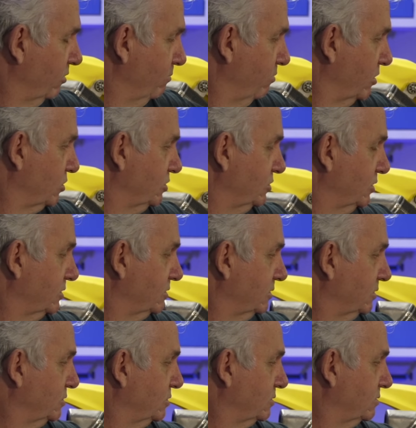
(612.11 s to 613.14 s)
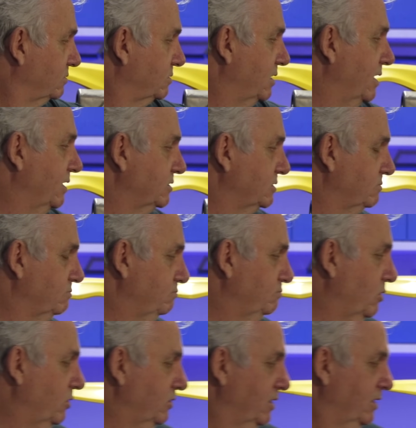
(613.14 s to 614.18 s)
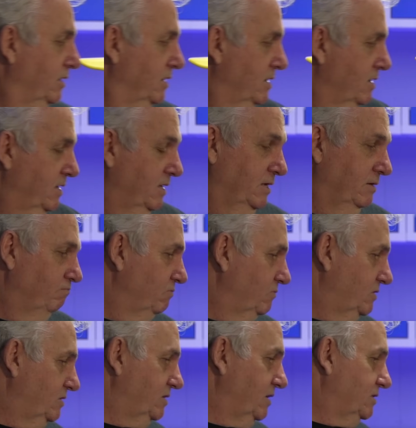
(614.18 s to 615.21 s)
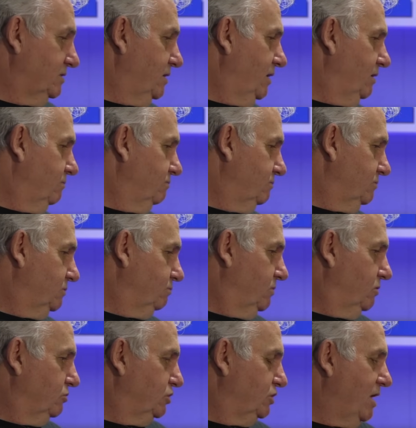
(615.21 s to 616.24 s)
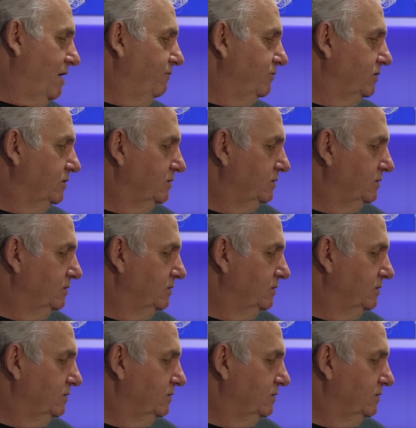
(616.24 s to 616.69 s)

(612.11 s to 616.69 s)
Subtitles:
compression adjusters, cast body, 16mm shaft.